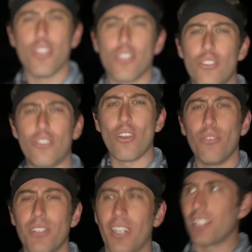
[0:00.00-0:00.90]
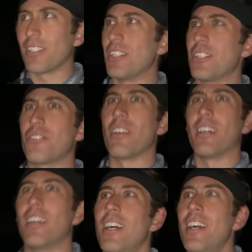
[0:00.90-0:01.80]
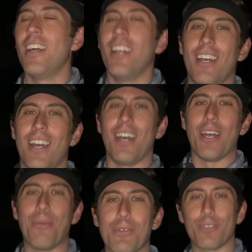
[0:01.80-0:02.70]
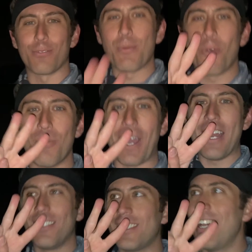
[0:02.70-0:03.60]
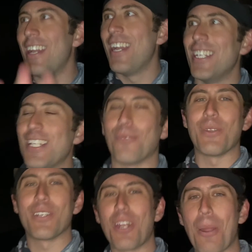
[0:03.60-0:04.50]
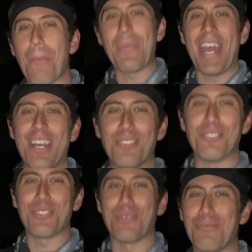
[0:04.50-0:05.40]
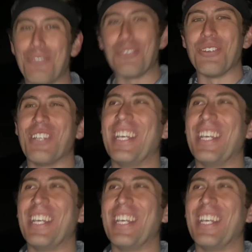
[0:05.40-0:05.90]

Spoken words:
so dark on this trail, but 3 more miles, and then we are gonna pound some food.